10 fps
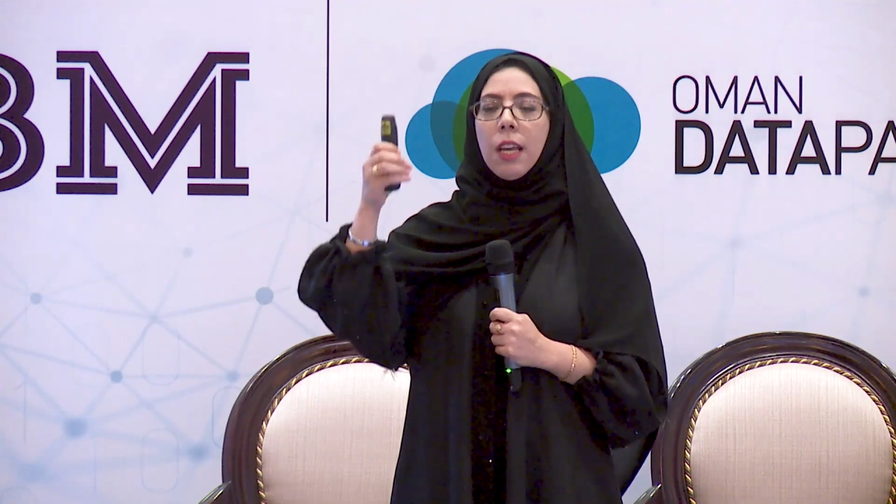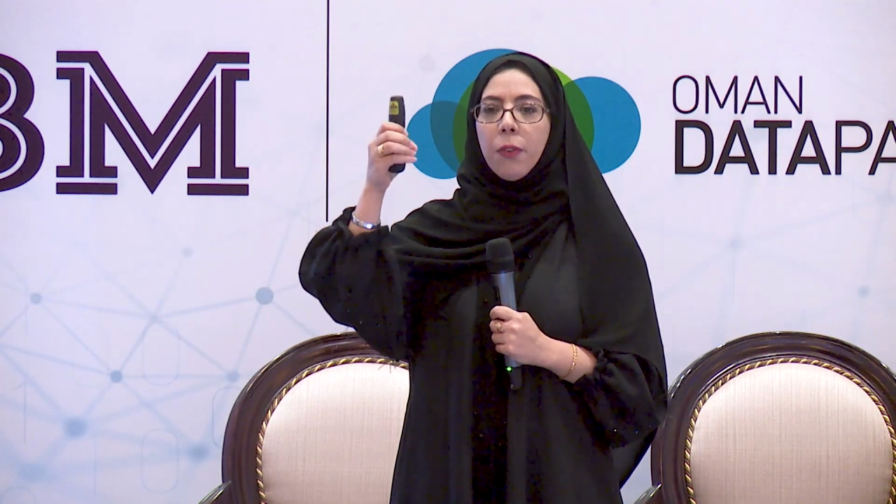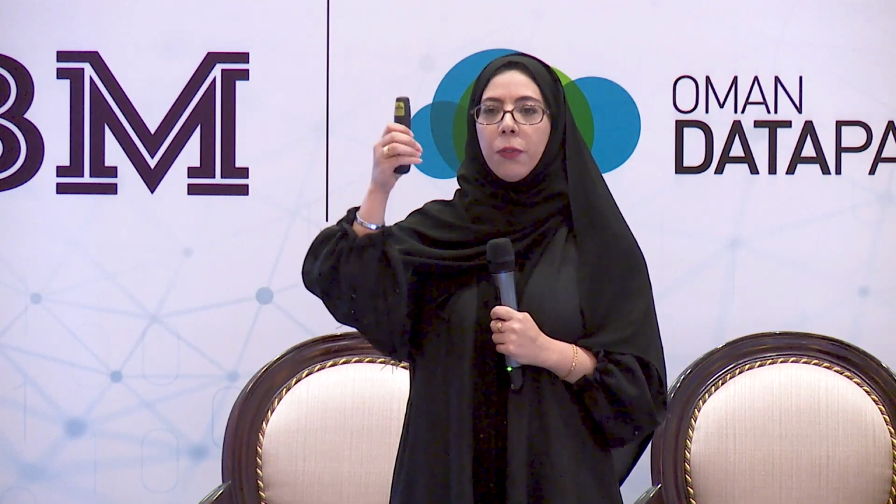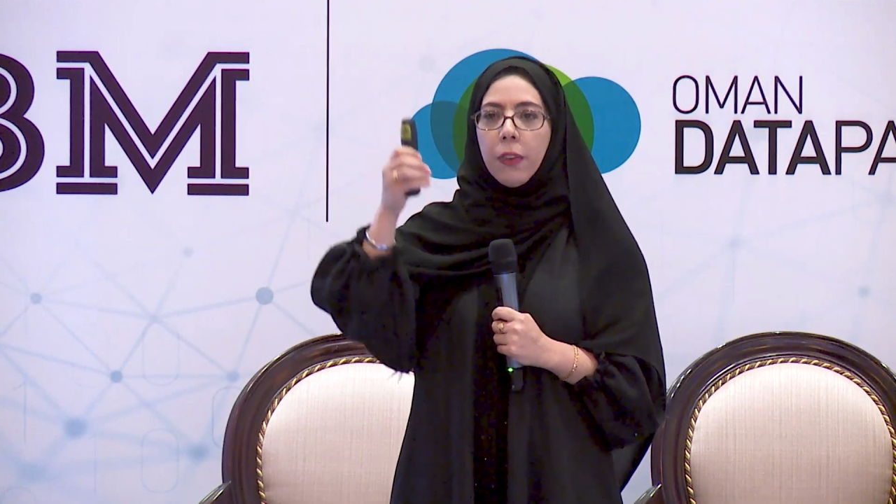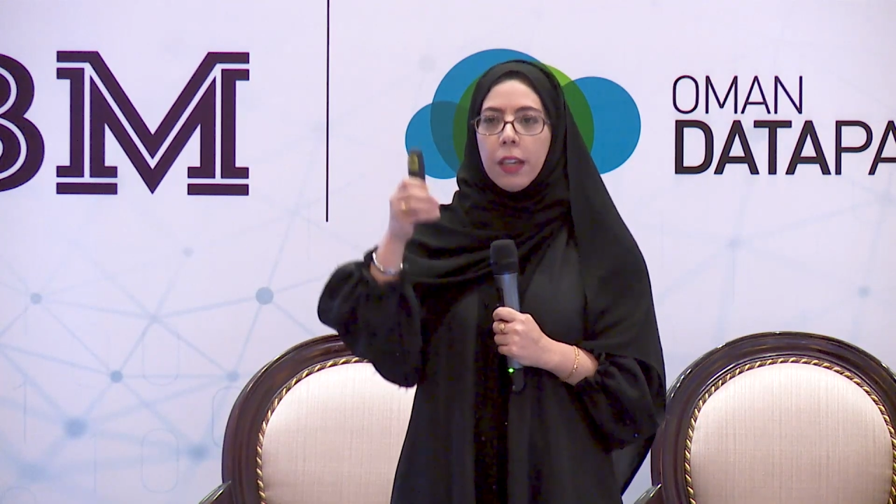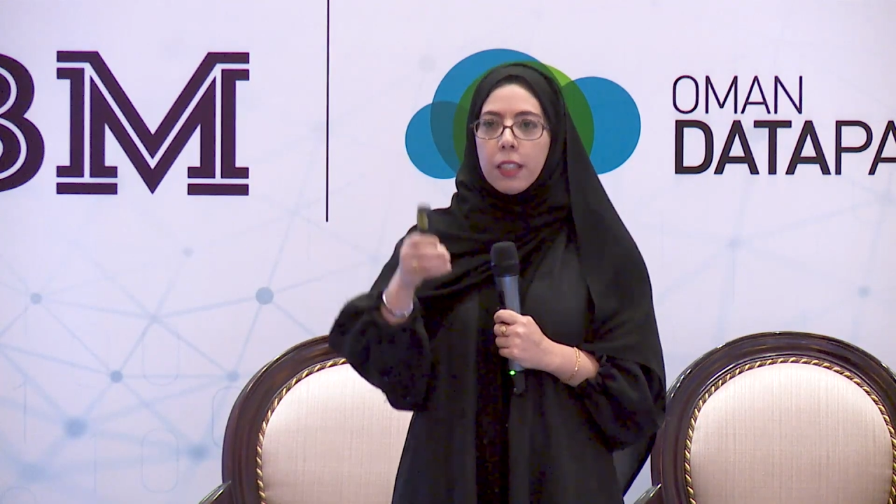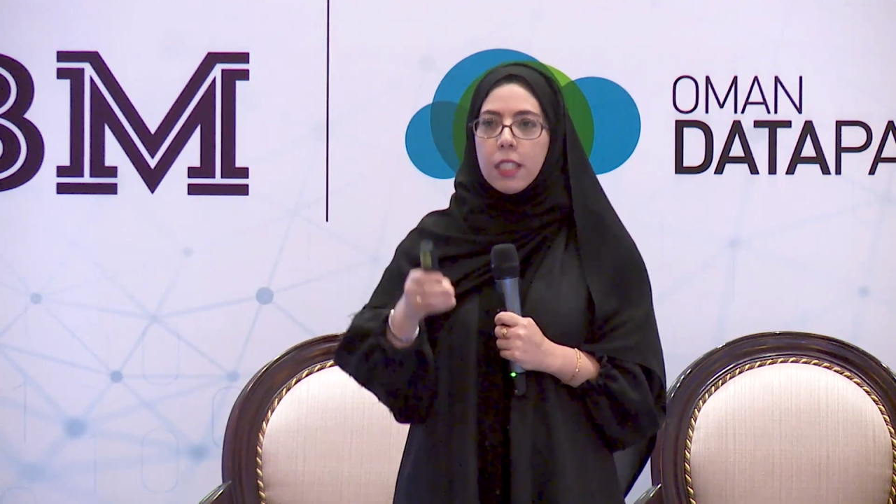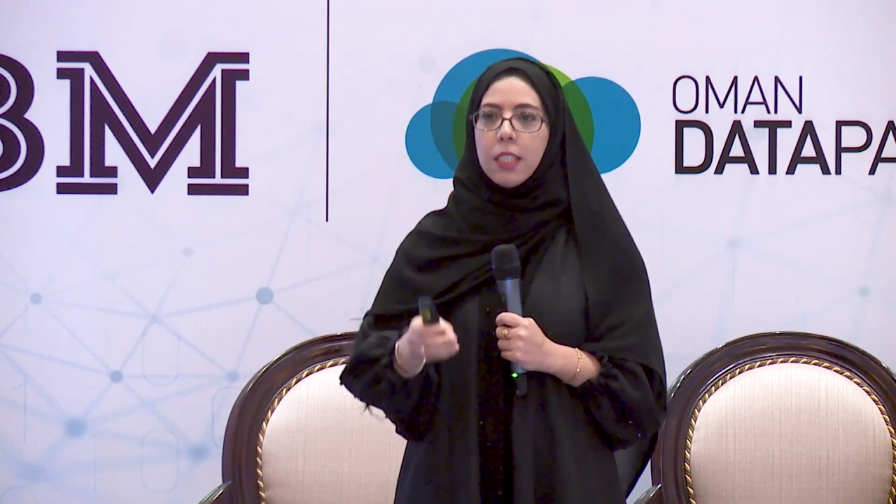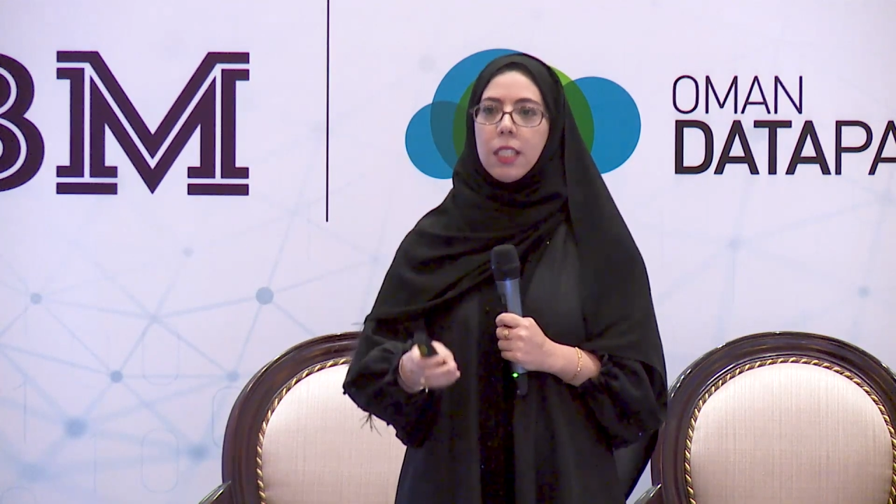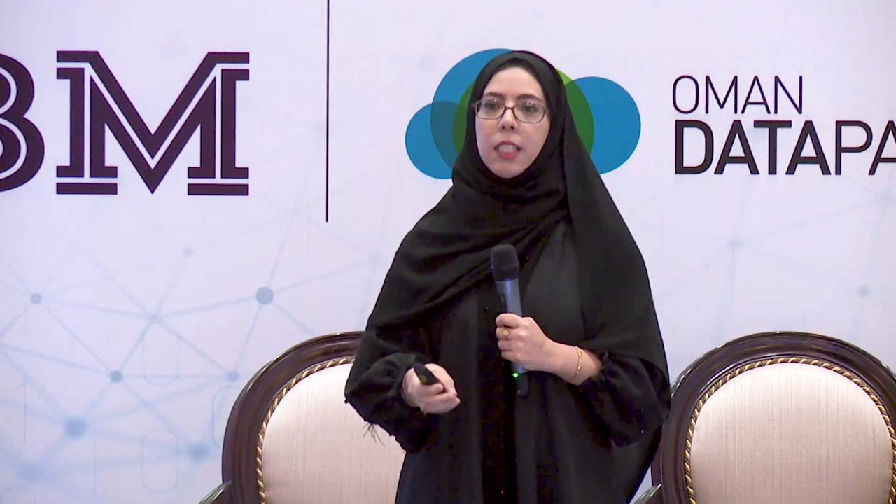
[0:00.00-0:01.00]
very
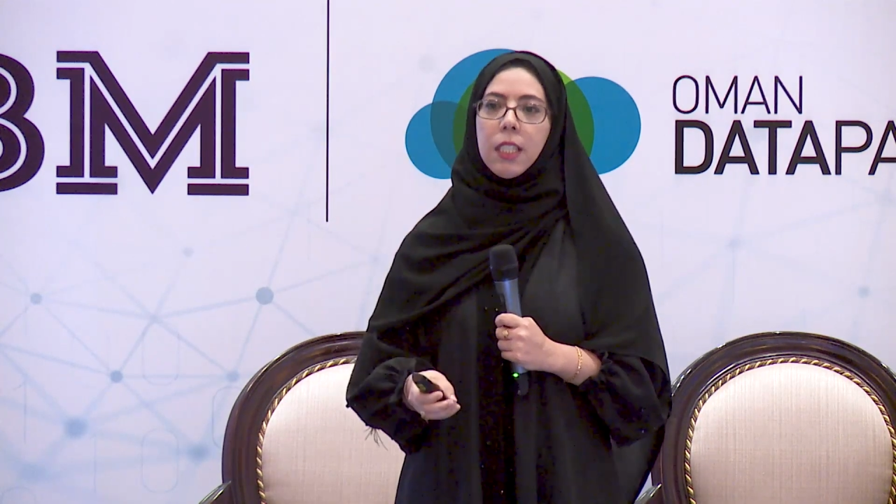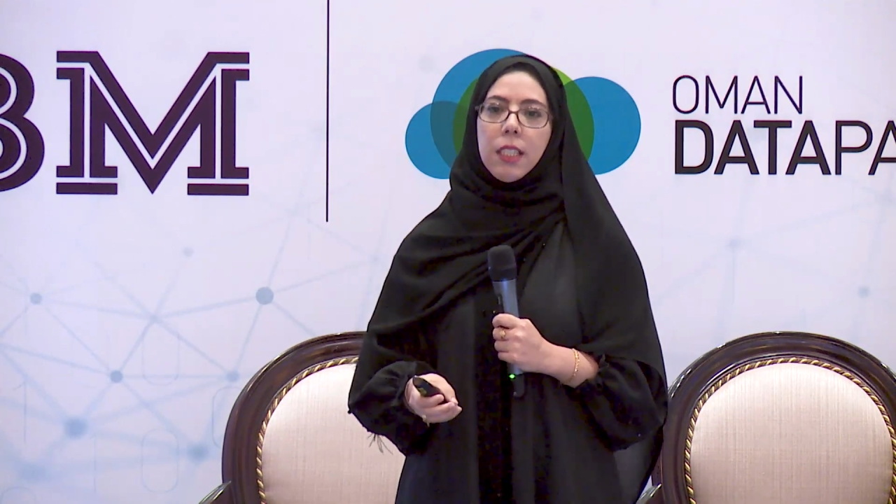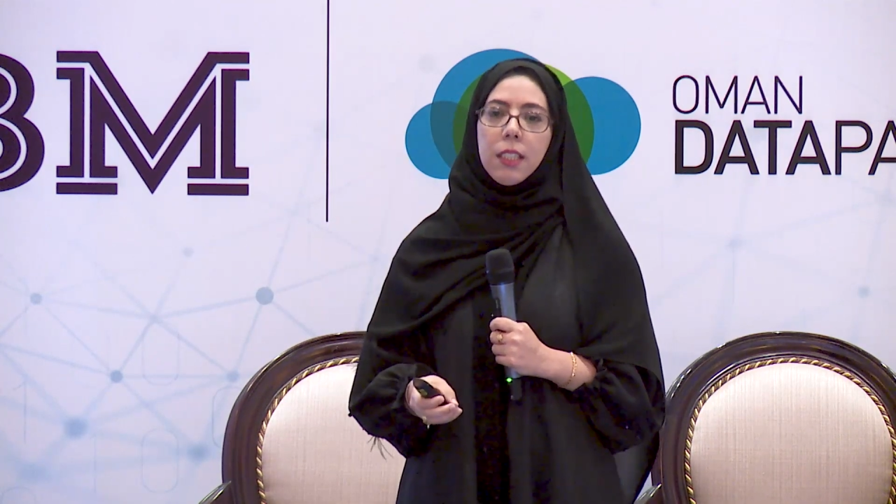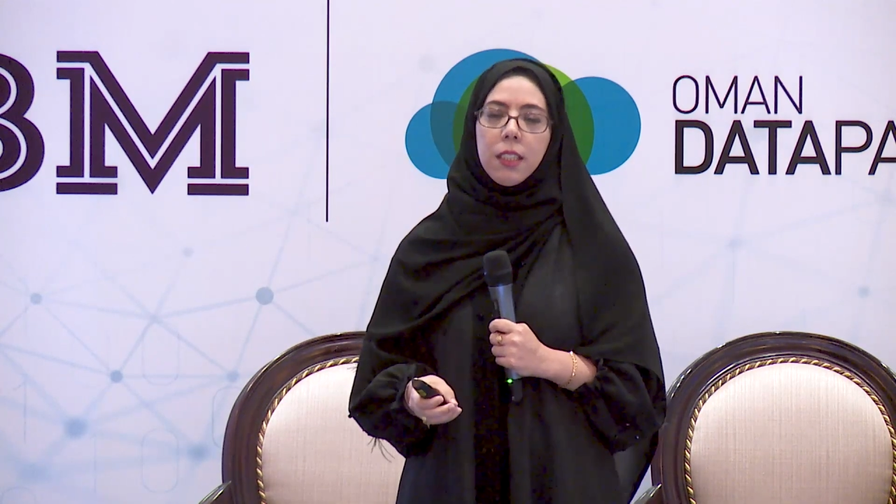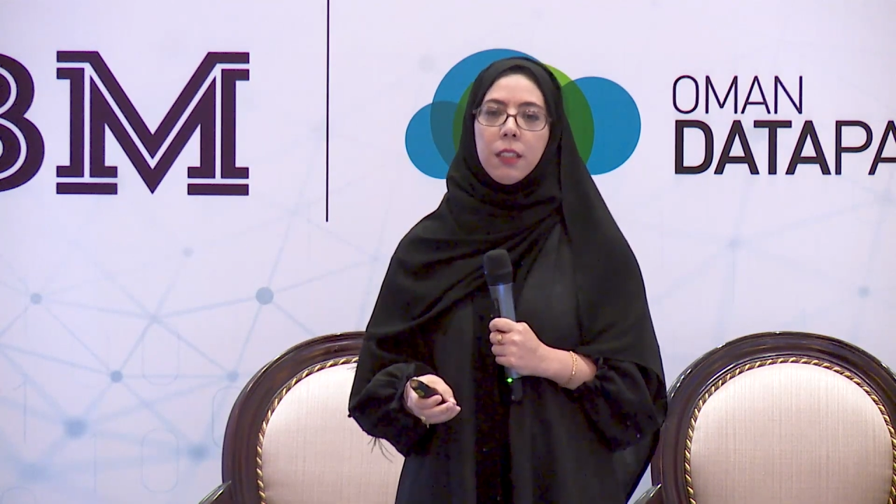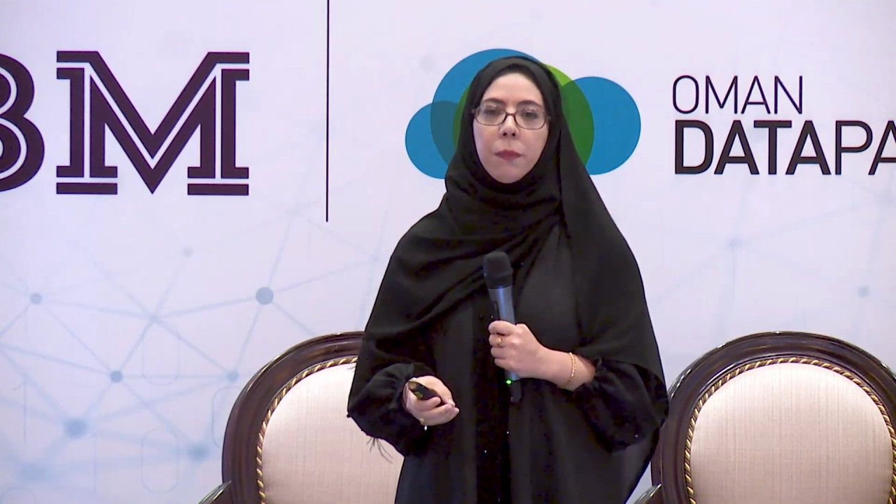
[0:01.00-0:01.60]
detailed.